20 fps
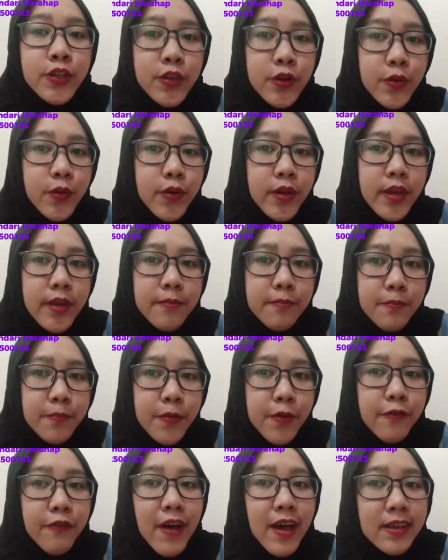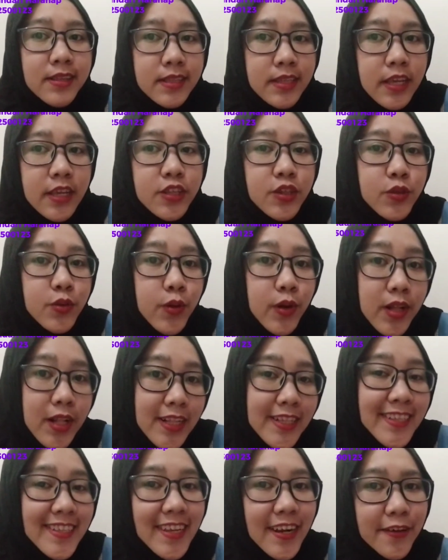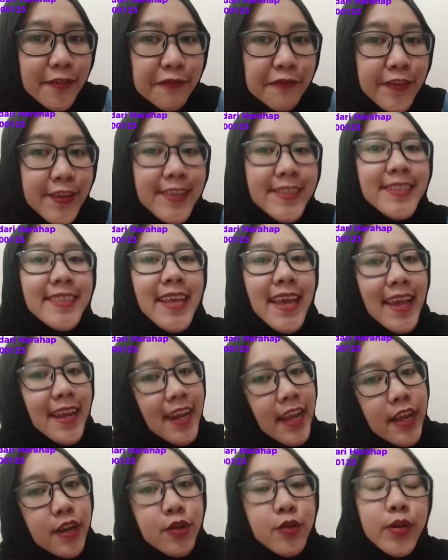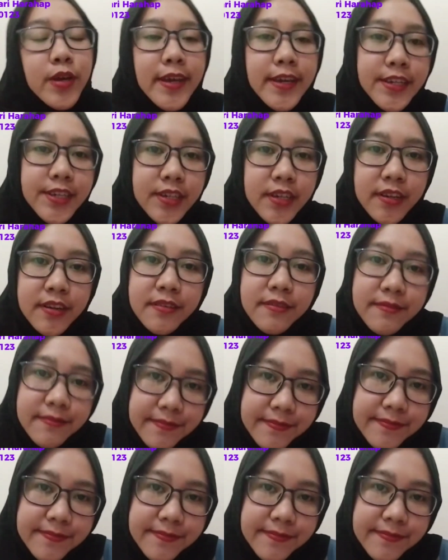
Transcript: through improved access to health service and education.